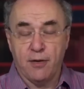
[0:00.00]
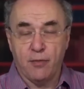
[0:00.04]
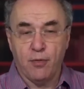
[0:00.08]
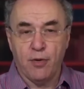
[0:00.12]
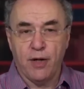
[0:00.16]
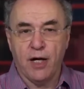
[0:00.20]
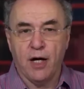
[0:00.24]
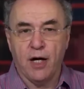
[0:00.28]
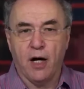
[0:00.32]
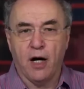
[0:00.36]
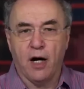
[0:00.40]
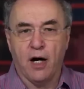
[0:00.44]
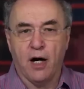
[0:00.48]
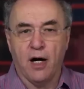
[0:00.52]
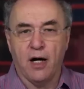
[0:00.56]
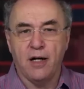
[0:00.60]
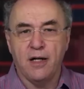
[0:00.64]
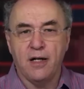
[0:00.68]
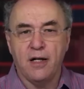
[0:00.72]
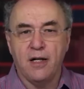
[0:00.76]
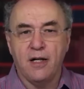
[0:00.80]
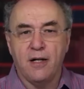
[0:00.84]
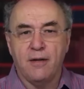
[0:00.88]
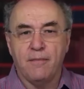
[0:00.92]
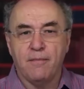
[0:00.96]
we are,
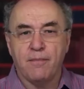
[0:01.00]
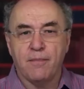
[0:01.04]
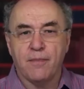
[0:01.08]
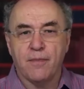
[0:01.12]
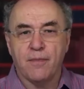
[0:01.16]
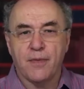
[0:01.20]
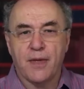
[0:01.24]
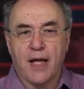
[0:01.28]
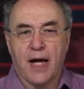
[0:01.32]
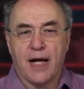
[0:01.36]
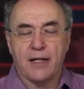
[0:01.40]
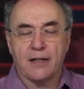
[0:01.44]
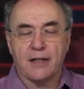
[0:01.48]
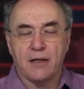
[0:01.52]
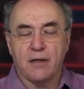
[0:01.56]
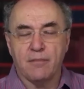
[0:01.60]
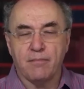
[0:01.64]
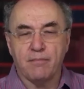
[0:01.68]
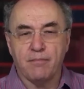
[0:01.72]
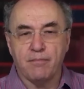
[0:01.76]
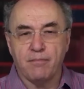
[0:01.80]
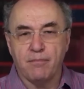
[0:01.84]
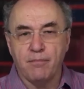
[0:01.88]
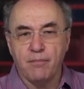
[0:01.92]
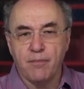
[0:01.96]

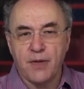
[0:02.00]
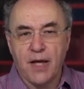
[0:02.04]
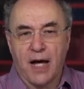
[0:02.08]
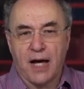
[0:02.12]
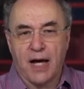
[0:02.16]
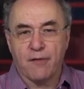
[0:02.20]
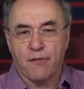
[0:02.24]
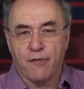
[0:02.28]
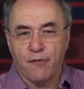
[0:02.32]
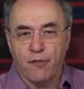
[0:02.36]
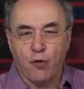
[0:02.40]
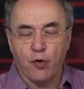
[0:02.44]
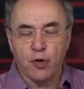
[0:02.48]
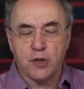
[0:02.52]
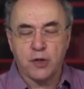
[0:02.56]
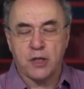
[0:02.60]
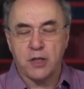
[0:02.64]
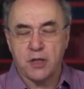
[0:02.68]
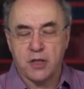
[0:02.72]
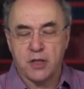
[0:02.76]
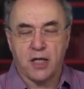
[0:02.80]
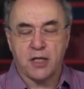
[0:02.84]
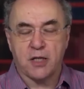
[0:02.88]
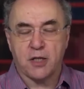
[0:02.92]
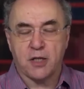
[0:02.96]
that
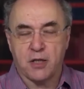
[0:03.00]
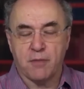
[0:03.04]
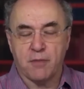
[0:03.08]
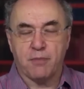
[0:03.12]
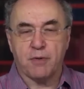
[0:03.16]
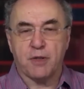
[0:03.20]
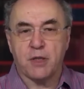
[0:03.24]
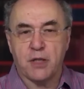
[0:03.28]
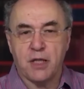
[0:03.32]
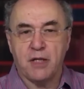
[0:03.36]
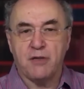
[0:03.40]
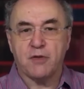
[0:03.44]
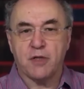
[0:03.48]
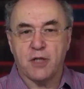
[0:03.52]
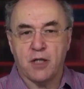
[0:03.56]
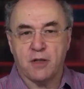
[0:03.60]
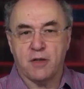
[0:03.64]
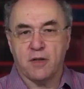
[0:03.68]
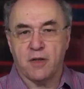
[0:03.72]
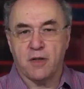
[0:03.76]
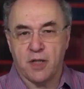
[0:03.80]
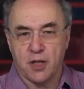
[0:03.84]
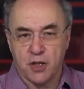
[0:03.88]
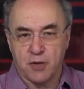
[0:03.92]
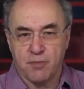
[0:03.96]
forces us to perceive
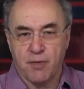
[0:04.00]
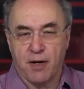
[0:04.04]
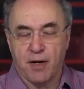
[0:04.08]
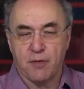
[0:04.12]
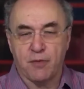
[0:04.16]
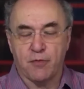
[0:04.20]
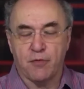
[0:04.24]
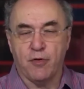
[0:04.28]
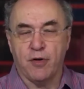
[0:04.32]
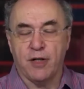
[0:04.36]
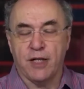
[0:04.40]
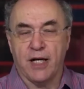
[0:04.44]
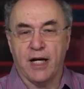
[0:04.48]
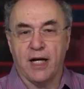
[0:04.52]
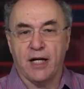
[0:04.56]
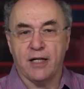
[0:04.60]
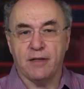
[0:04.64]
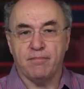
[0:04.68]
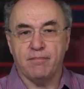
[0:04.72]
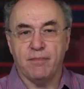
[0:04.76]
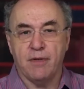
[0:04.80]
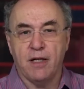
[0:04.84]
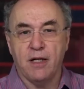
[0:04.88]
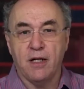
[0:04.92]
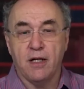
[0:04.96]
certain things about the ruliad.
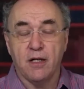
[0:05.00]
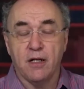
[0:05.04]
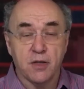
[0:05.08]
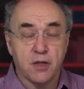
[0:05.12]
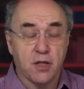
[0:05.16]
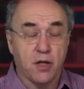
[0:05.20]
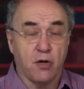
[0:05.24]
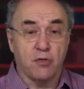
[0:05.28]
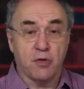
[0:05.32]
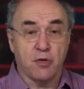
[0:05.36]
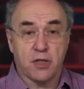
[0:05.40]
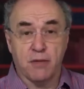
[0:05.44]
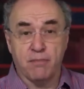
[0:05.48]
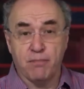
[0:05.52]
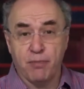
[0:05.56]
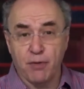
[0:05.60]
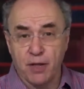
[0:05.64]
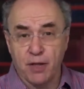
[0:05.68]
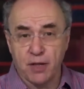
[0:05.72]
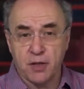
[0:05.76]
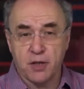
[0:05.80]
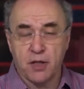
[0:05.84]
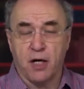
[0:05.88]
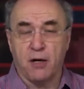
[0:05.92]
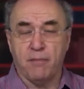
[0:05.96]
So simple
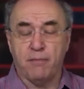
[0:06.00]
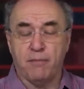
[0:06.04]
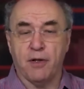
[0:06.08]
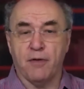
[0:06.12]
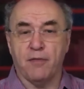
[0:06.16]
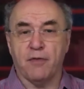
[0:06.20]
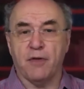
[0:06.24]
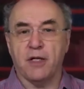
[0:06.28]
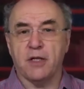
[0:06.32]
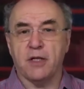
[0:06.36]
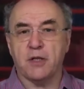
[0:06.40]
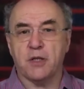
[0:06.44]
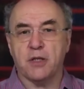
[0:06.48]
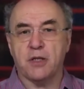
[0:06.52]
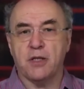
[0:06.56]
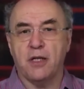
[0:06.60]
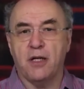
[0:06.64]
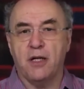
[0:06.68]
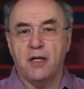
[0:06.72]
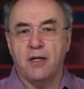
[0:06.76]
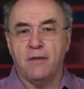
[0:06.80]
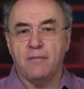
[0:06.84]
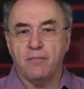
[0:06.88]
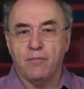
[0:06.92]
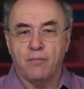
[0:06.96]
example of this,
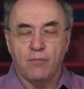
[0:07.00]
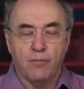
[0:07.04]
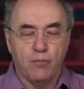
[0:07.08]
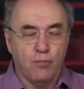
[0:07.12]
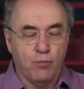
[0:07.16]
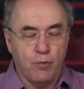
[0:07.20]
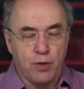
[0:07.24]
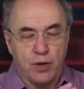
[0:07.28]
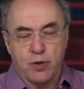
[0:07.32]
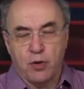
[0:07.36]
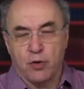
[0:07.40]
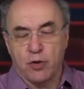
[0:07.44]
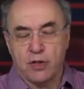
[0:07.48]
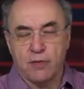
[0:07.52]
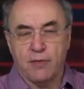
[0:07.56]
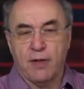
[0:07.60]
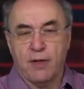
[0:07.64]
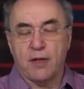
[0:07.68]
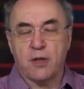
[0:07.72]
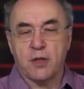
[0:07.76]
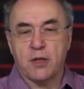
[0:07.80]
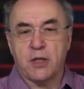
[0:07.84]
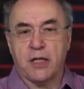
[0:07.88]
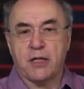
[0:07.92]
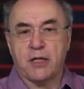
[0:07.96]
we talked
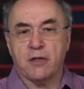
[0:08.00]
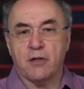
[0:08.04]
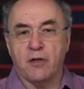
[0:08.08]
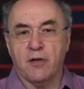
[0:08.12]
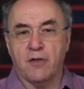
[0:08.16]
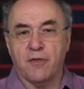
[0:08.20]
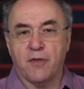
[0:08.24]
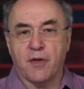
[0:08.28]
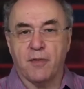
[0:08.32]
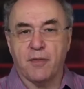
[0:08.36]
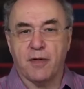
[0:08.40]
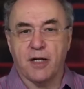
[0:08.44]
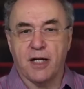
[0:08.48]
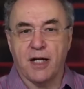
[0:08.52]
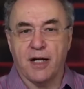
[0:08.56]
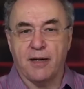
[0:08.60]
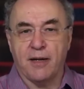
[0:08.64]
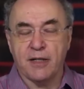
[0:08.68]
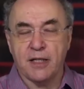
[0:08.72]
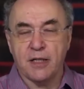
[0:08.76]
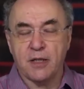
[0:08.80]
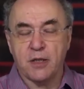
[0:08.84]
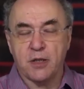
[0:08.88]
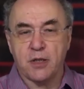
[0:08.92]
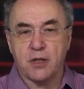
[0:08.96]
about the second law of
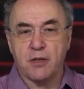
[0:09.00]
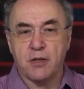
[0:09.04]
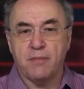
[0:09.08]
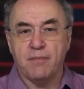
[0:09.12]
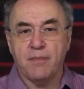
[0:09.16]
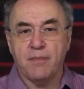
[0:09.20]
thermodynamics.